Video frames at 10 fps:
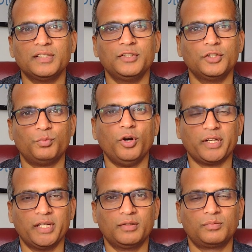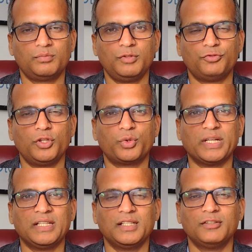in your pocket before you
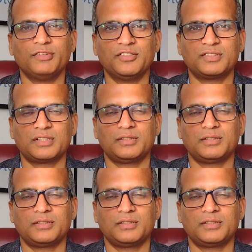can invest